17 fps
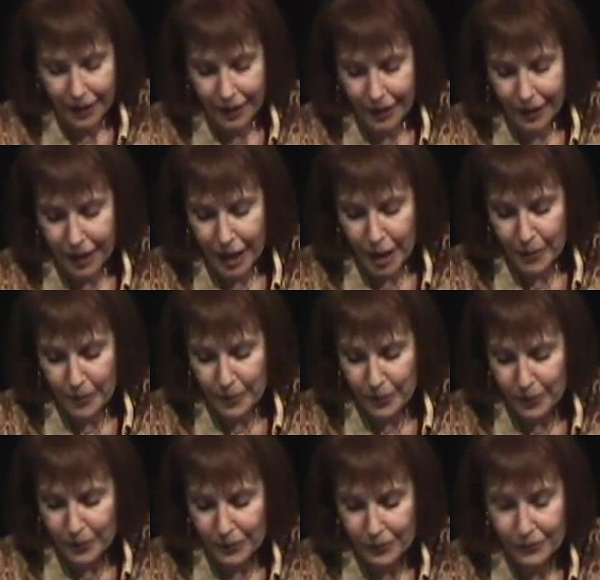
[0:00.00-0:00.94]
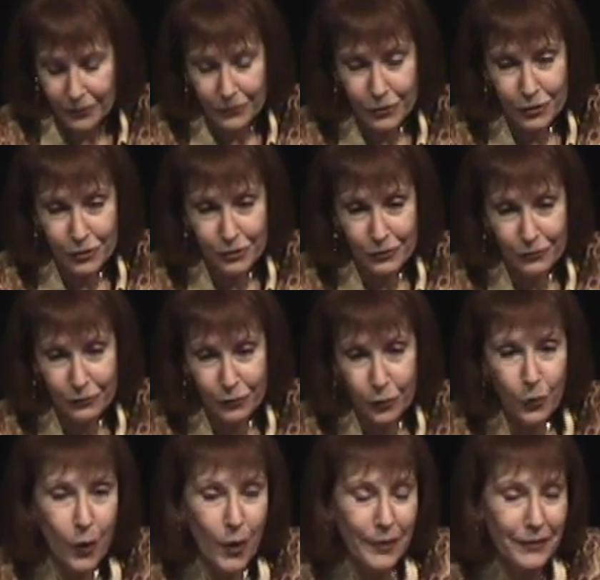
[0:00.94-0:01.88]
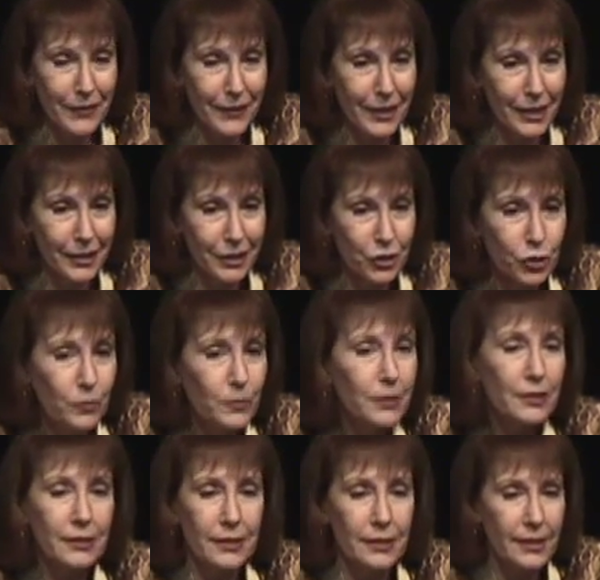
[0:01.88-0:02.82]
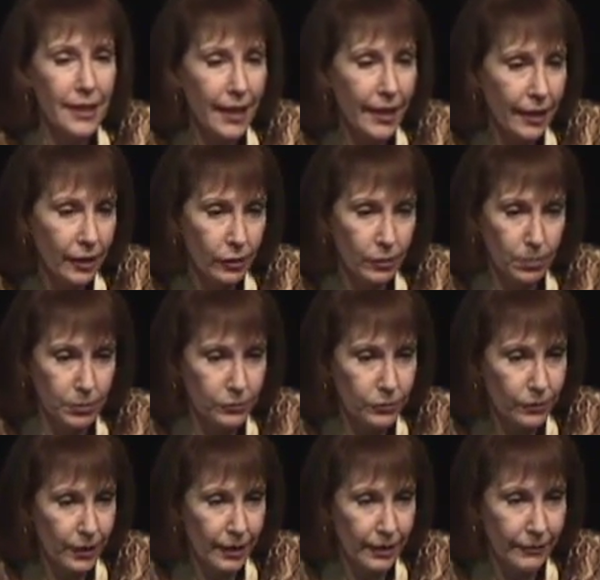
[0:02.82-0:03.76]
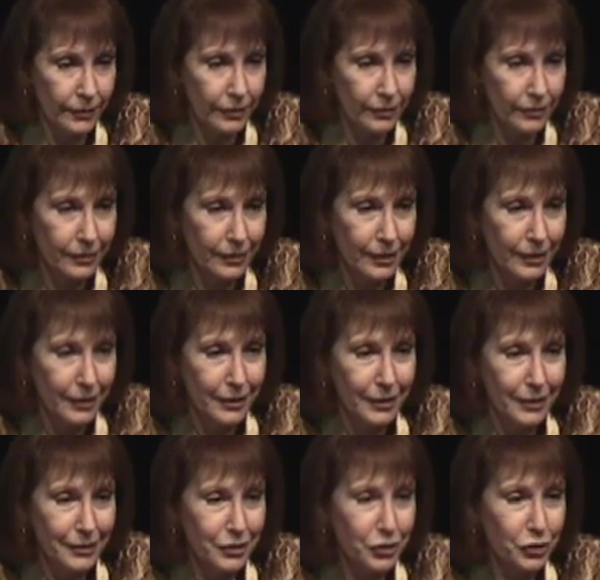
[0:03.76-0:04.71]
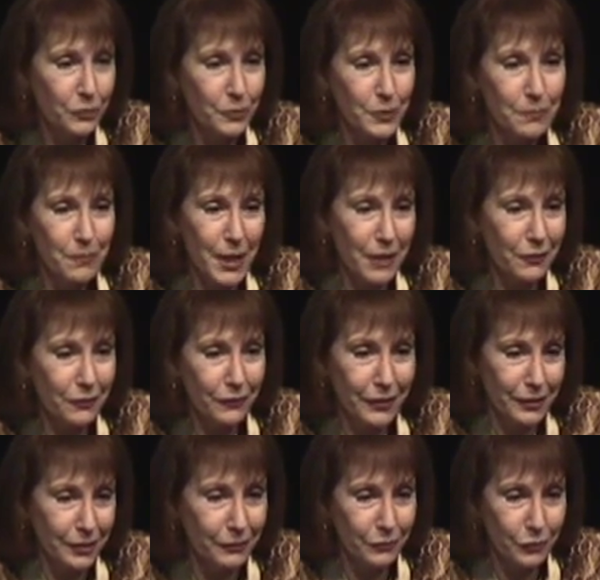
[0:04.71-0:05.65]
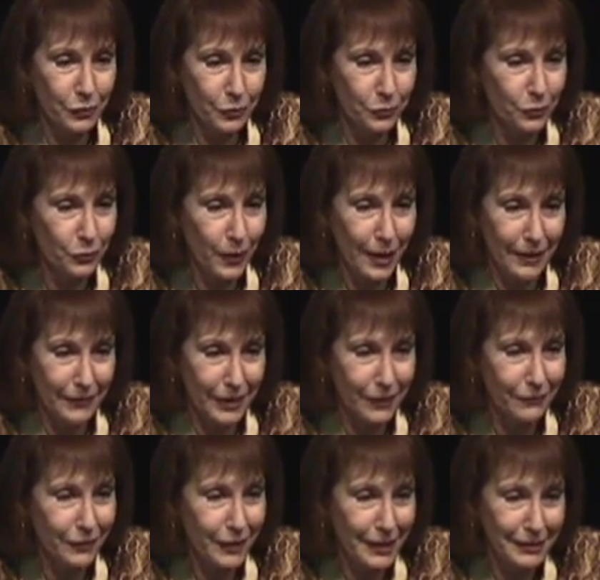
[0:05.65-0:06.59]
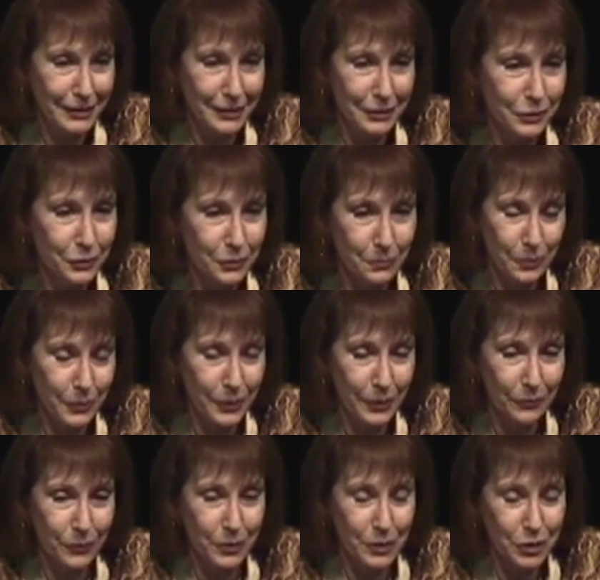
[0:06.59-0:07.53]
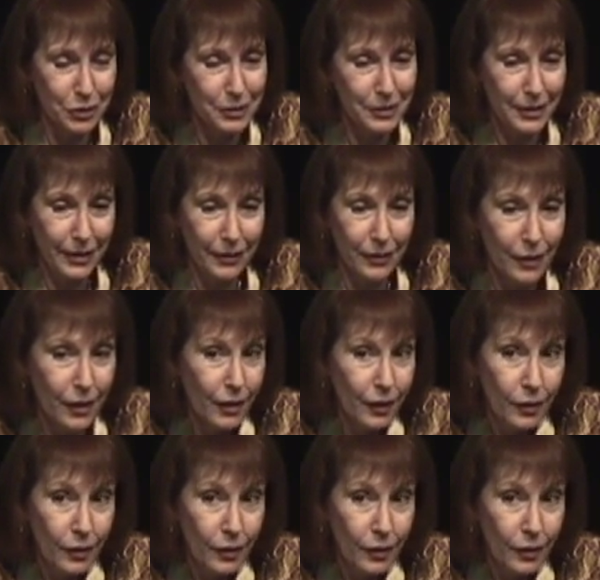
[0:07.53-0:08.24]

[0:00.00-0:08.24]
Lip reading: For one thing, she was a terrible driver, and she would make fun of her own driving, finally to the point where she said,